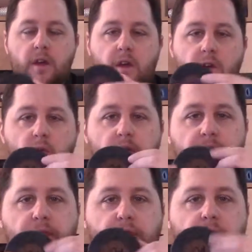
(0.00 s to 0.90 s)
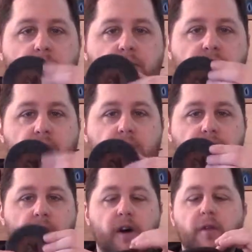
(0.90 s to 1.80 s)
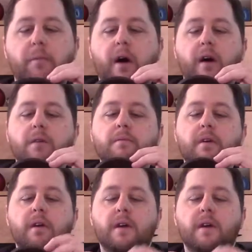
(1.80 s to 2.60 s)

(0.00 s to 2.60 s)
with felt on the bottom,